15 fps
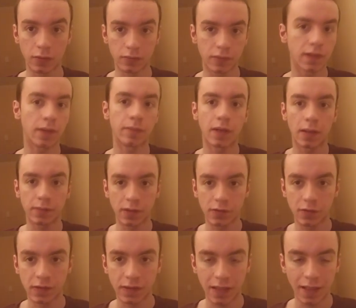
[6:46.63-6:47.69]
sometimes I
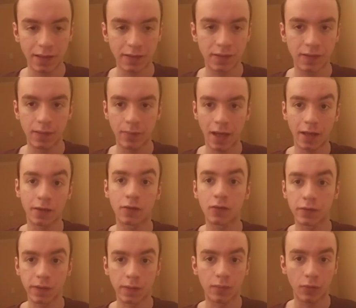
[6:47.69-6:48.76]
just take
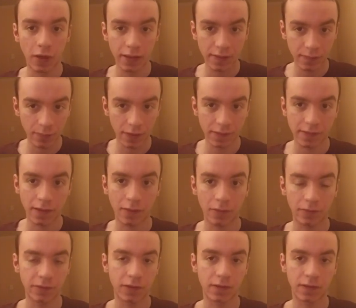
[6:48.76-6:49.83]
sabbaticals and breaks
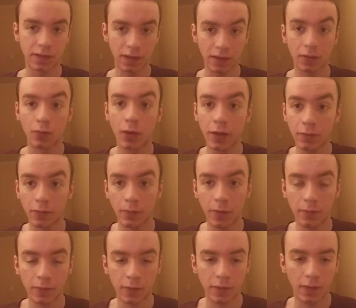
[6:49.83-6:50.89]
myself just to get away from
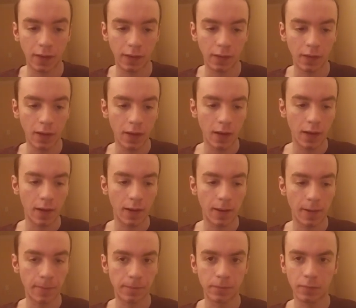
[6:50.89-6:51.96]
everything.
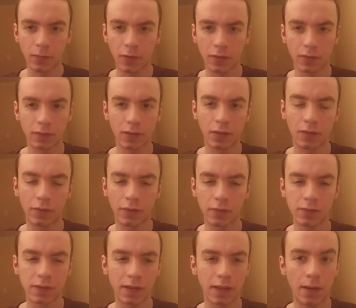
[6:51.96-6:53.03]
Where, there
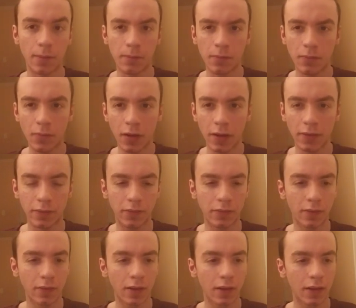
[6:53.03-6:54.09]
was like a
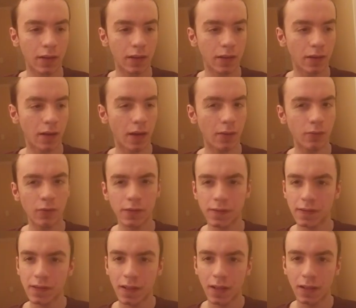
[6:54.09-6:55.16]
month and I want to
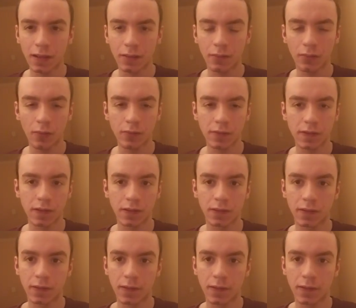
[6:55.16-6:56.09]
say, what was it,